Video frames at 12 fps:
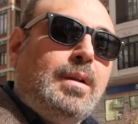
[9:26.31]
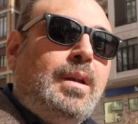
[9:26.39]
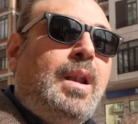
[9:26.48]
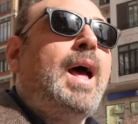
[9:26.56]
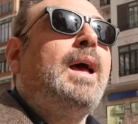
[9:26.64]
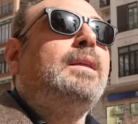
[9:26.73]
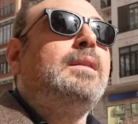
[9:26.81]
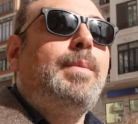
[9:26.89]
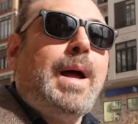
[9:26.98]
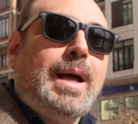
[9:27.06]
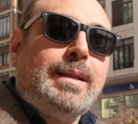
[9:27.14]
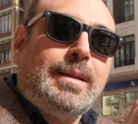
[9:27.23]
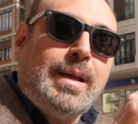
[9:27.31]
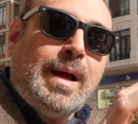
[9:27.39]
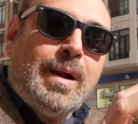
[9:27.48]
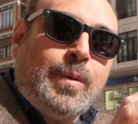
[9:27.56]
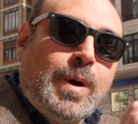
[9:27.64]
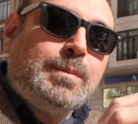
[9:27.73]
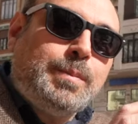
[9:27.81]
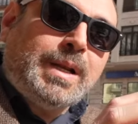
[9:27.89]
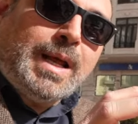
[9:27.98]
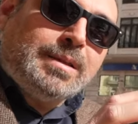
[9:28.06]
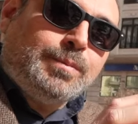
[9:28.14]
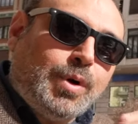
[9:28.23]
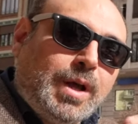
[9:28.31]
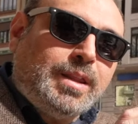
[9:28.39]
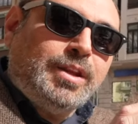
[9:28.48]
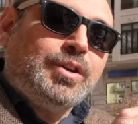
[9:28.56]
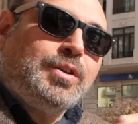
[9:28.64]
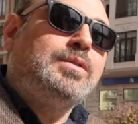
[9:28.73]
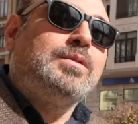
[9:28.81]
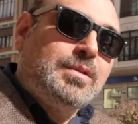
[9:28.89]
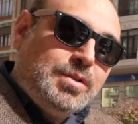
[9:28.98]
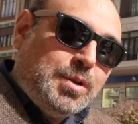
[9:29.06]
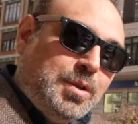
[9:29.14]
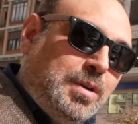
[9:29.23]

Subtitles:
like the bat, a rat penat bocadillo. So